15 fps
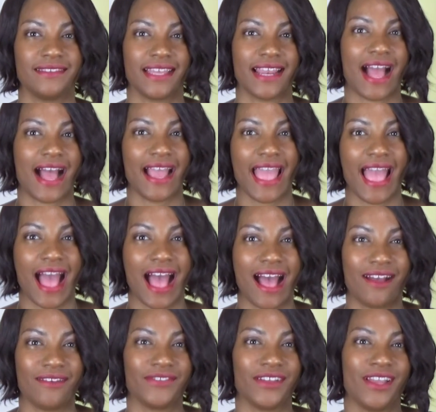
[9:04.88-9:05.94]
that I
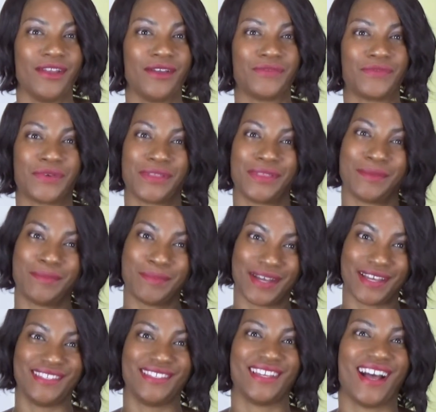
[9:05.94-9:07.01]
have for the
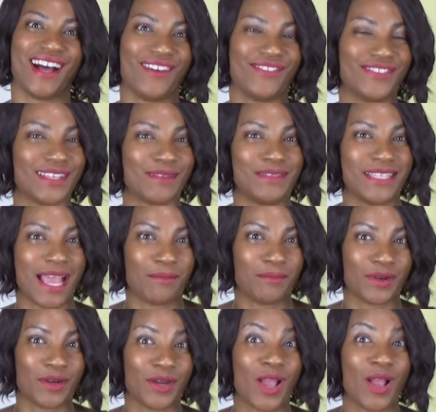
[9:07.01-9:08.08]
month of
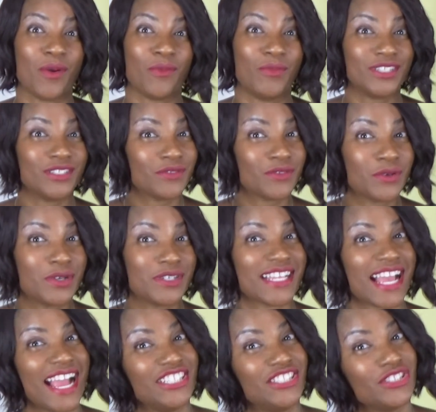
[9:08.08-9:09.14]
September, which of course
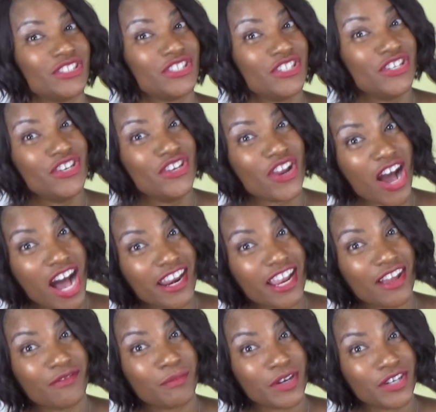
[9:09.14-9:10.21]
I should not
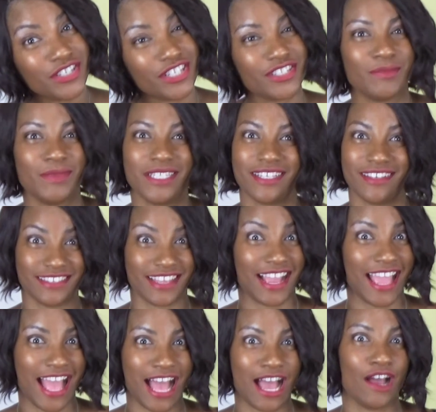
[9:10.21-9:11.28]
have purchased because I
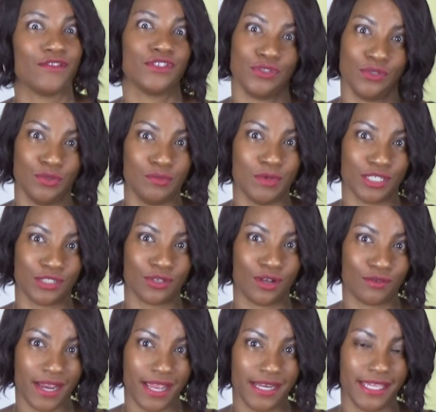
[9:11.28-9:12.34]
have too much
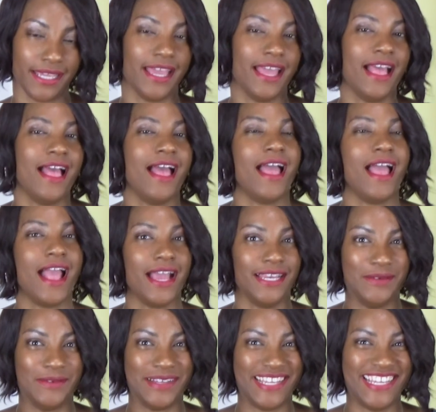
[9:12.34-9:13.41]
already.
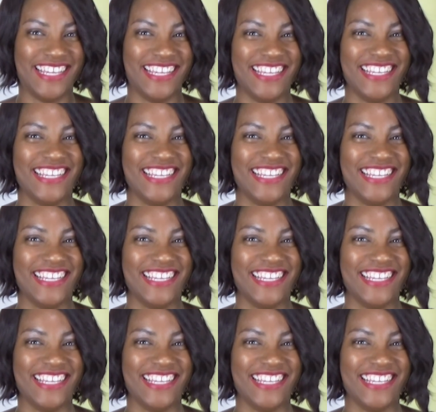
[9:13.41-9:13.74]
Anyway,